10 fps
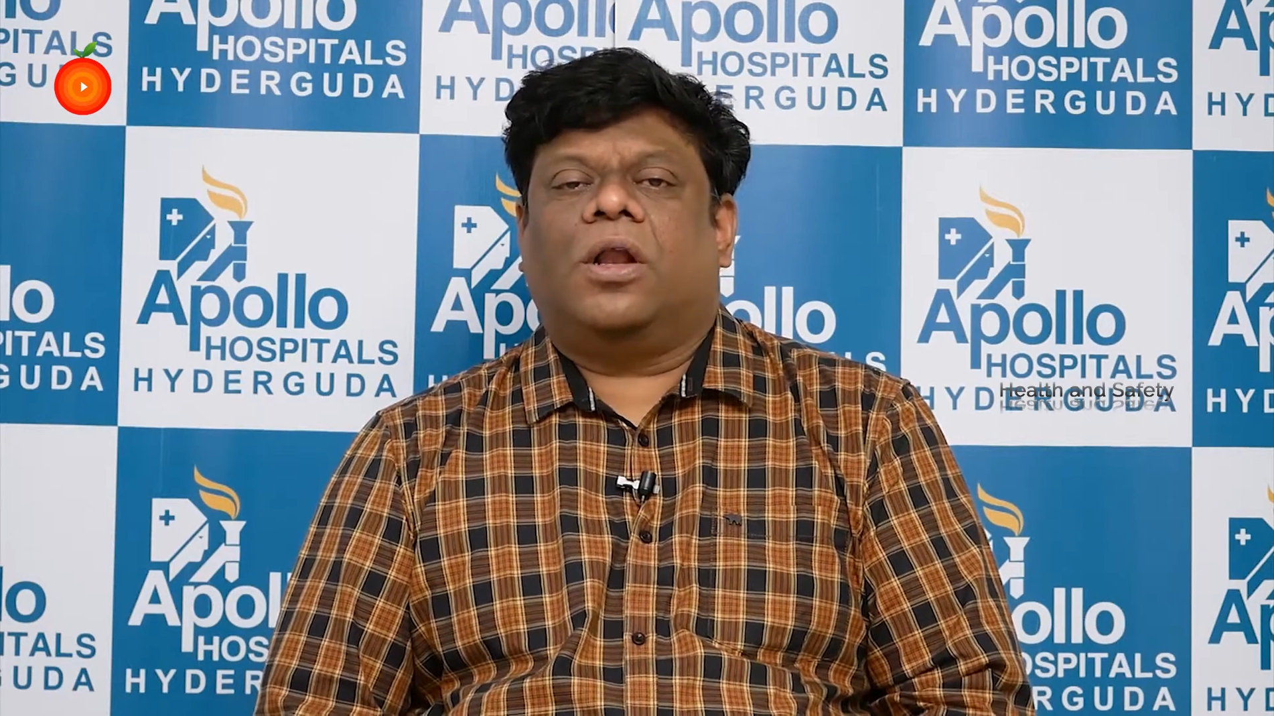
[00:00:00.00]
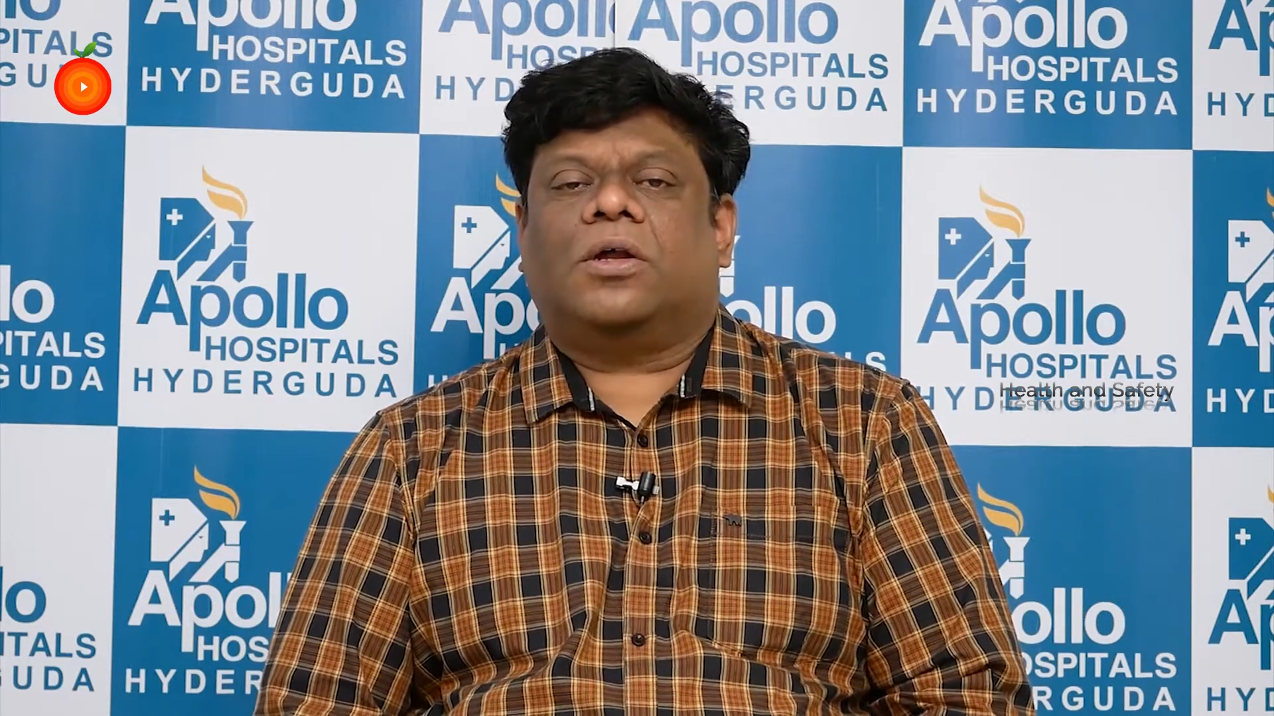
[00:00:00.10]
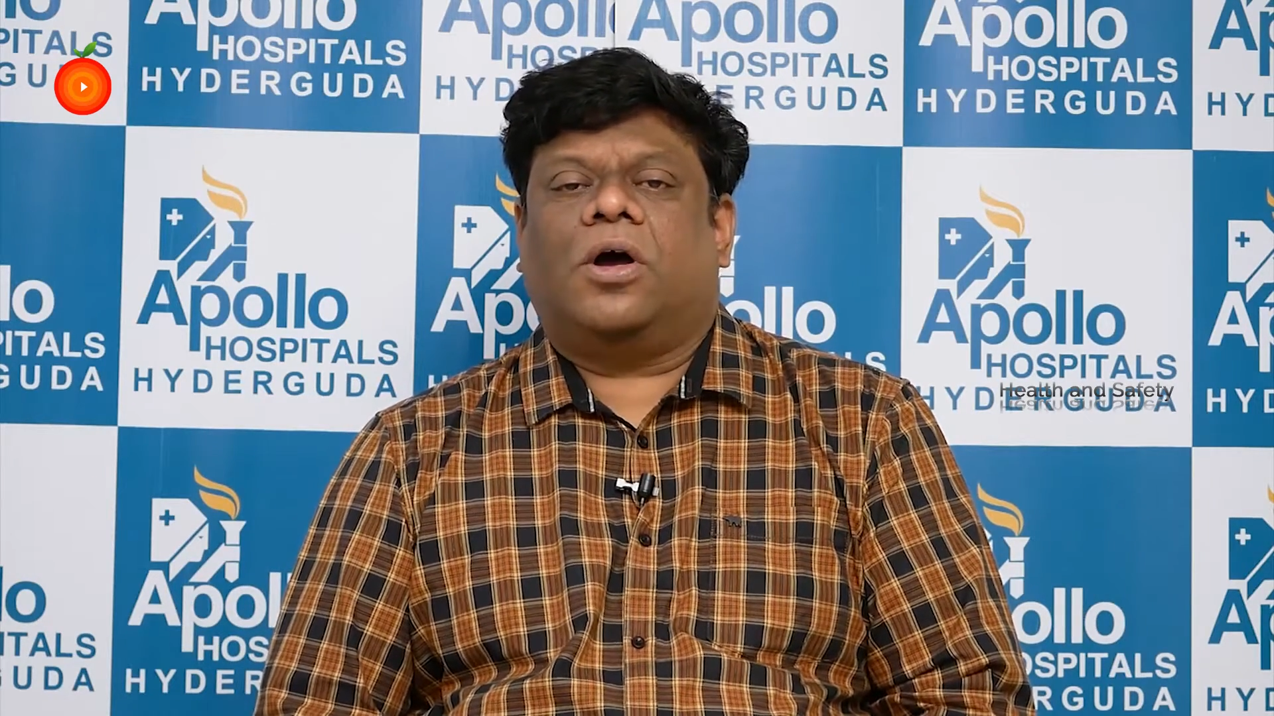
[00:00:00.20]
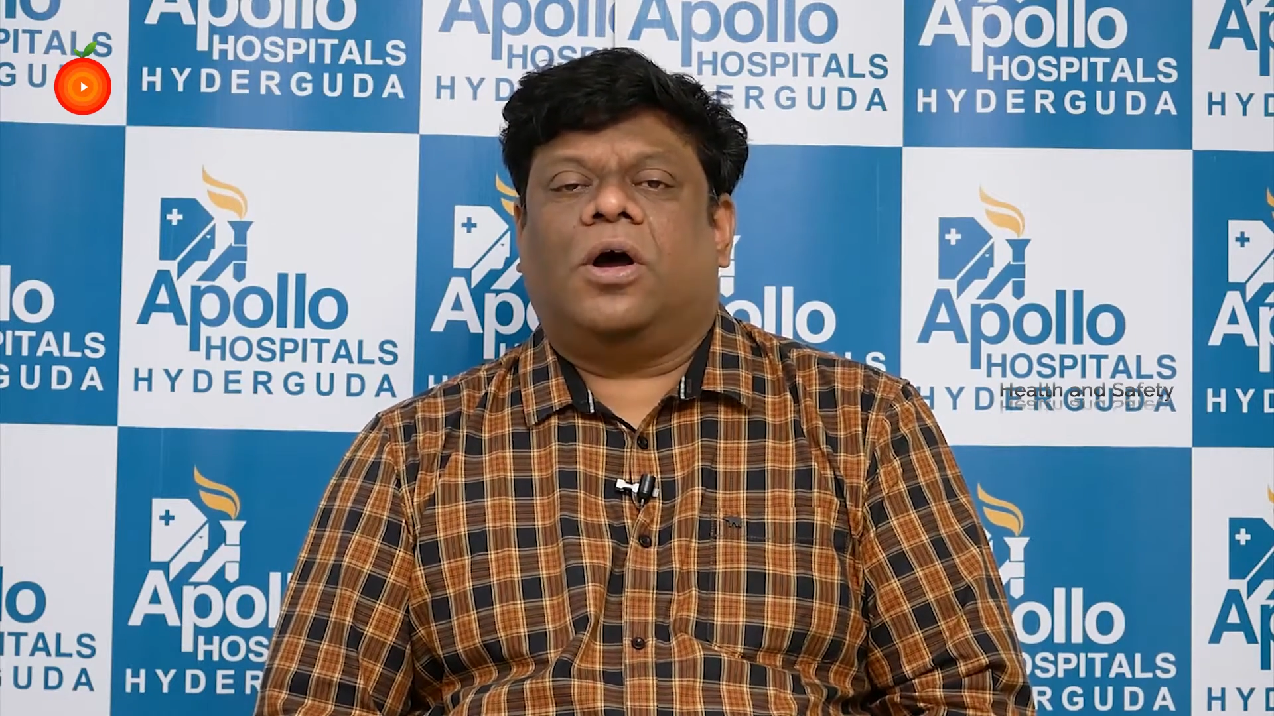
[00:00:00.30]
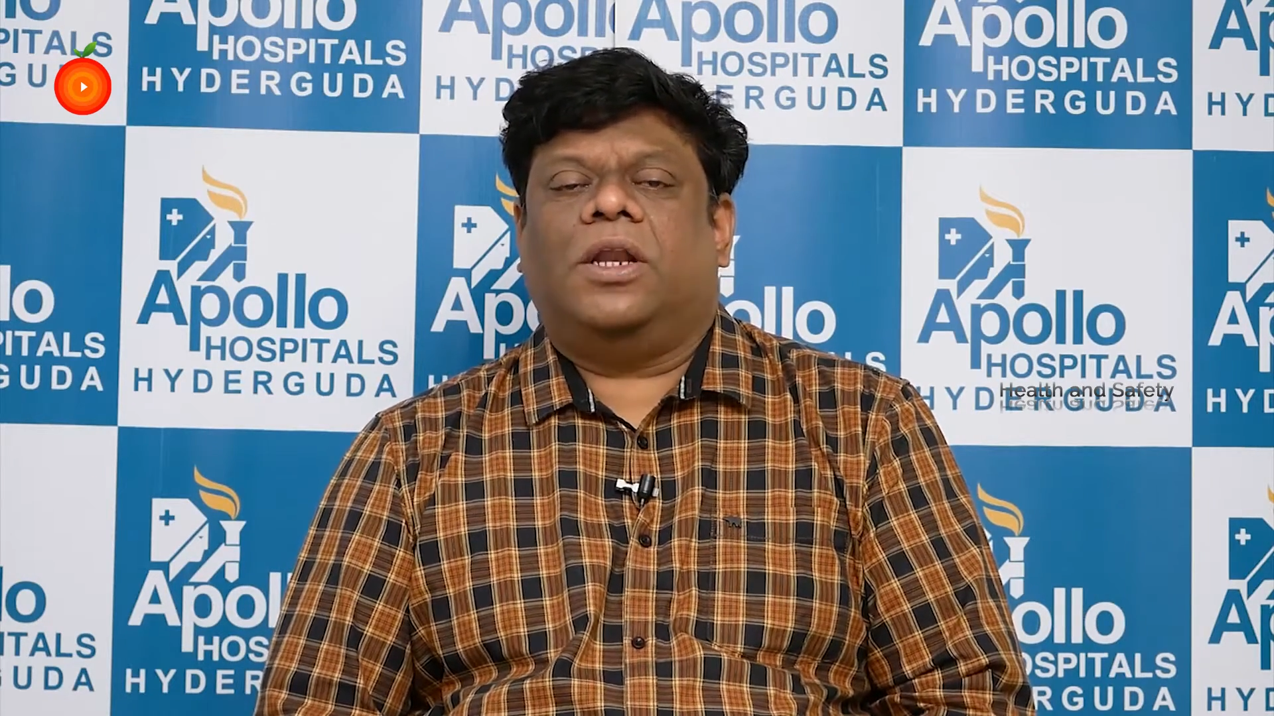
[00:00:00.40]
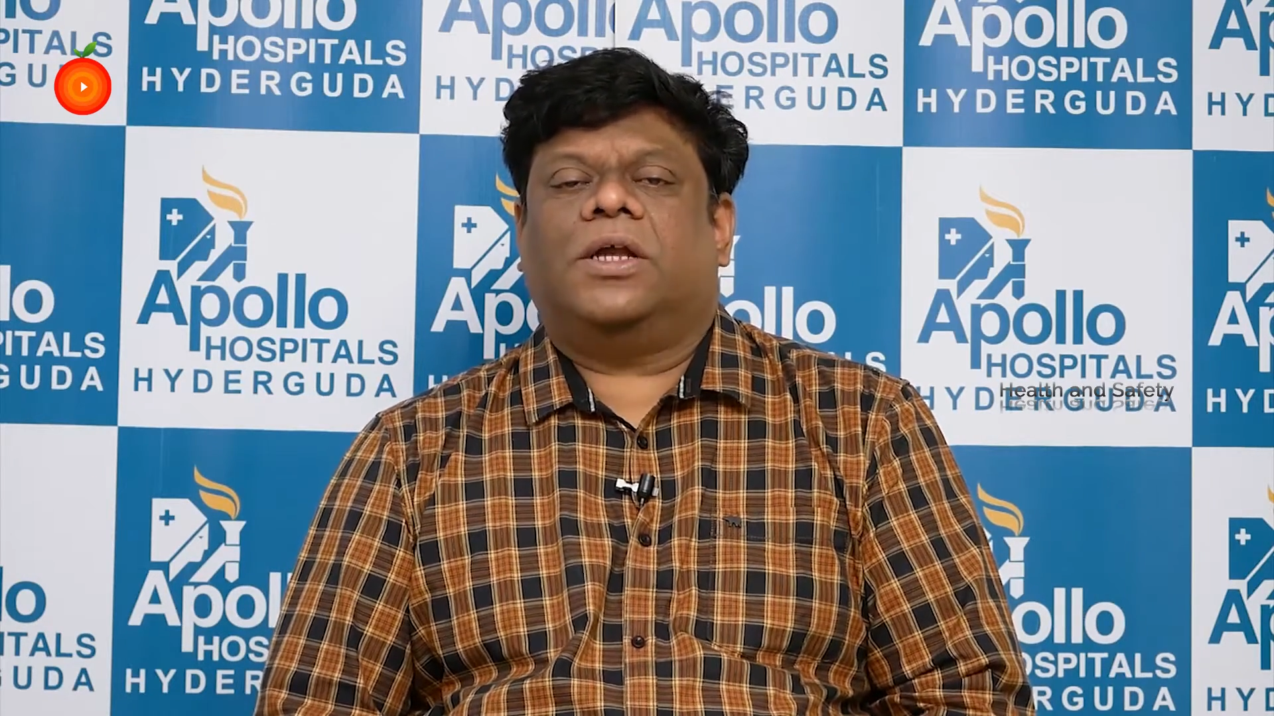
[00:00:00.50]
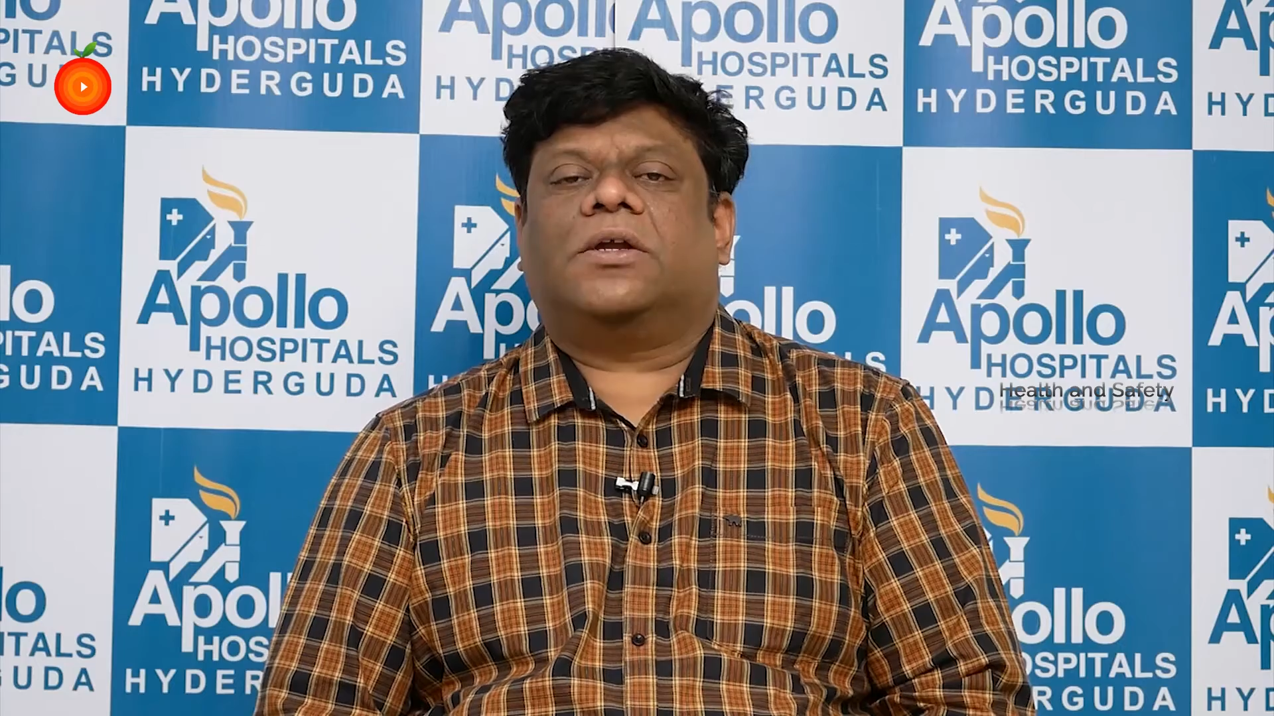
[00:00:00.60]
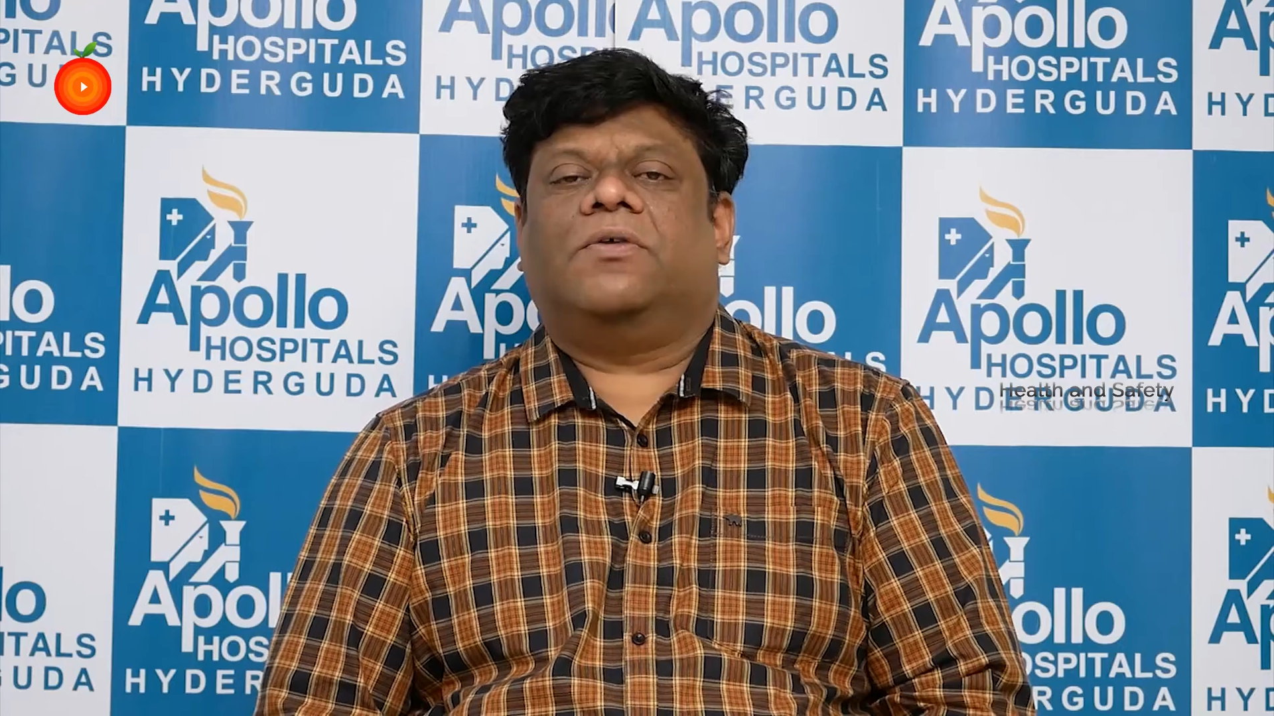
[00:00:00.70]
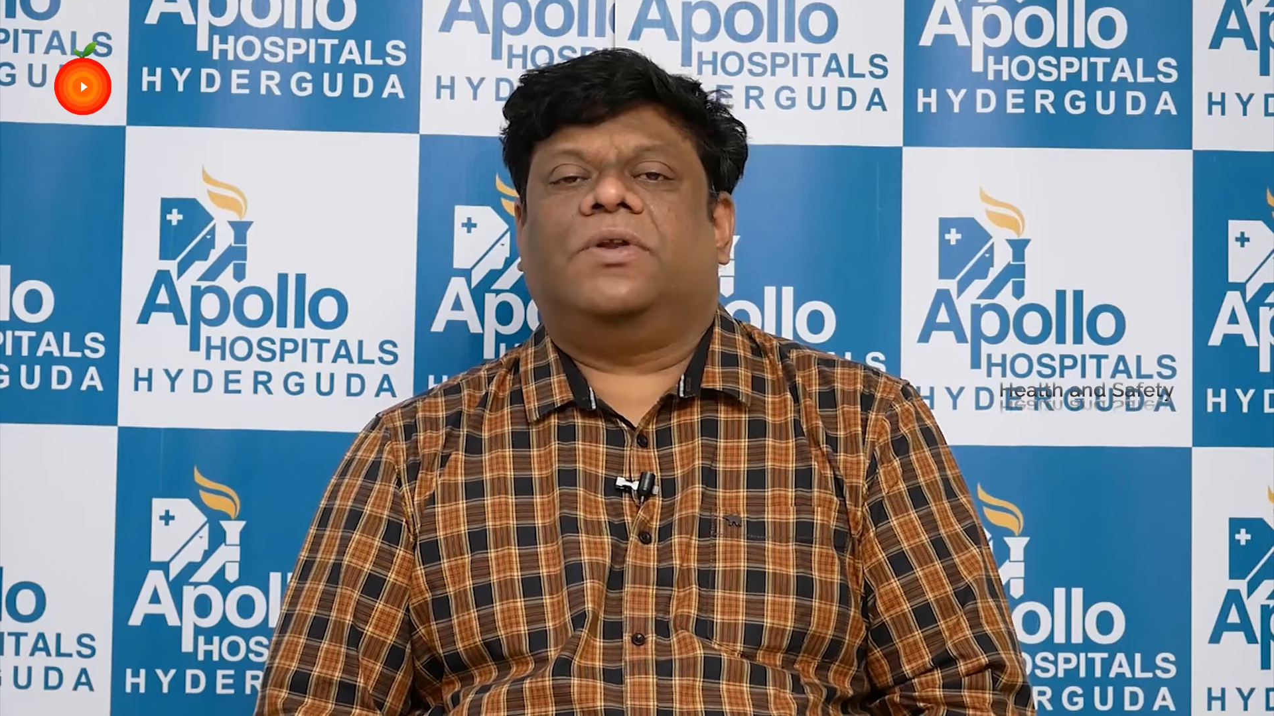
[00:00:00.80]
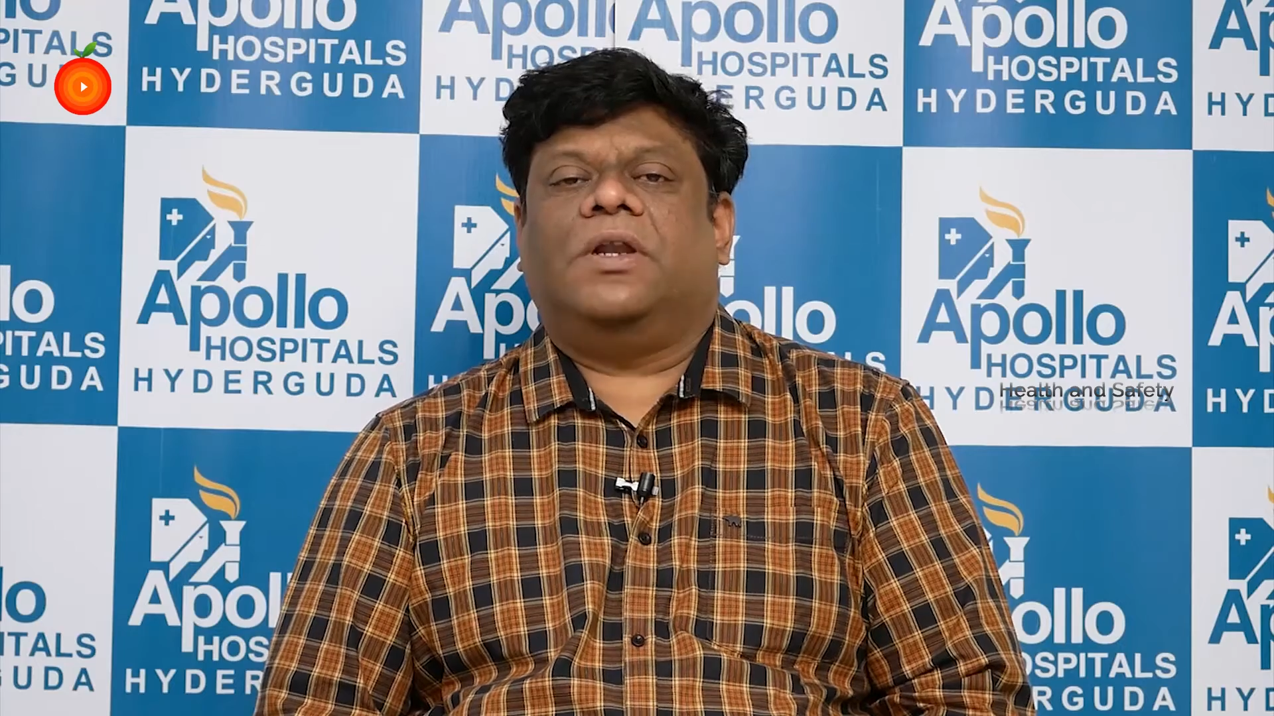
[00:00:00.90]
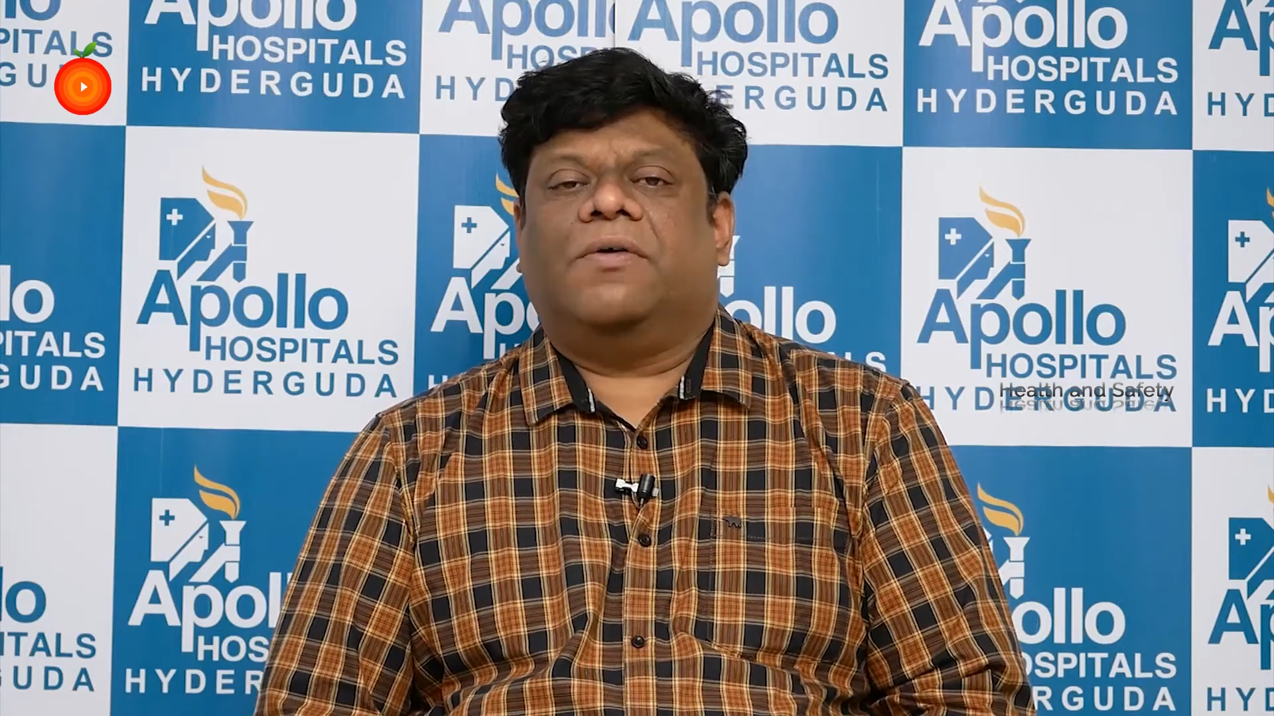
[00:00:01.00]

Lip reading: alcoholic will